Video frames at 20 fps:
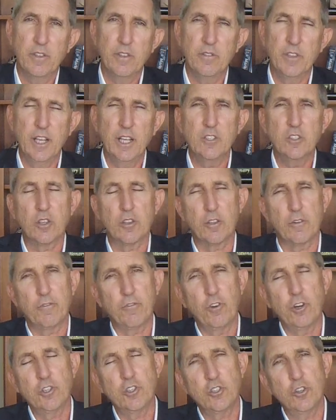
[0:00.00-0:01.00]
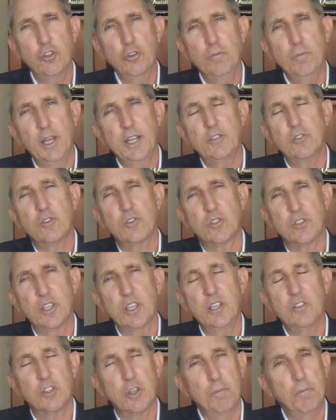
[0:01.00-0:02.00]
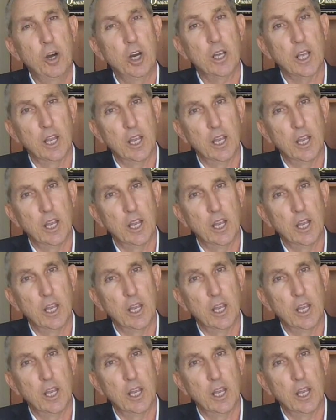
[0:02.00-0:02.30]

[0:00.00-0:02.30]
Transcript: These are the first 2 matrices among